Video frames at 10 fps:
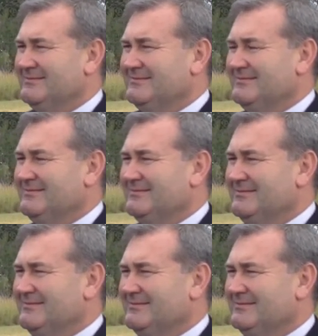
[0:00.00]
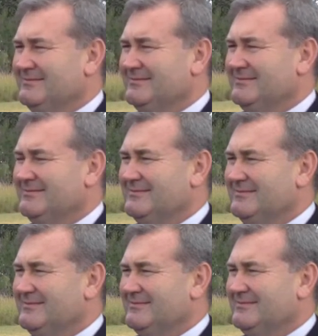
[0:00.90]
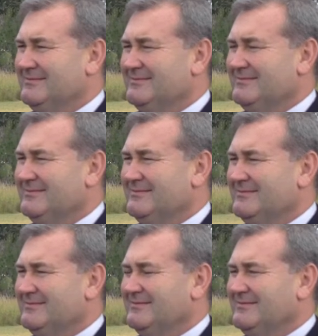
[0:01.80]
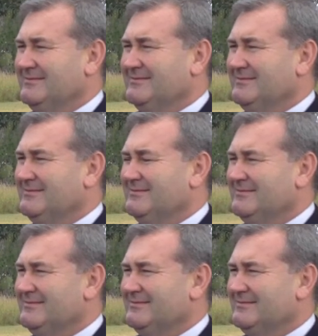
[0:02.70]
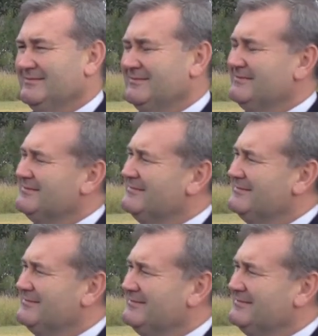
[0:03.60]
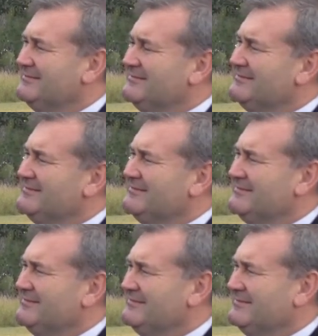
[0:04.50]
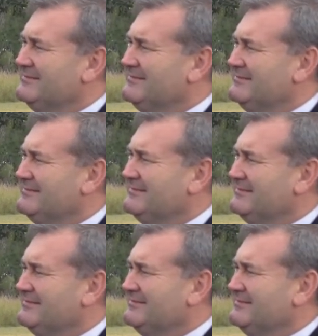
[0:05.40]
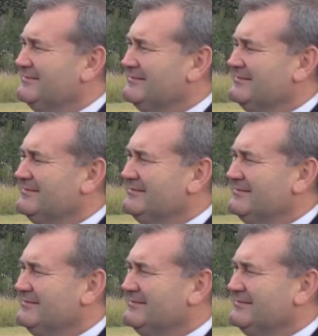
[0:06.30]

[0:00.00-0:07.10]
(silent)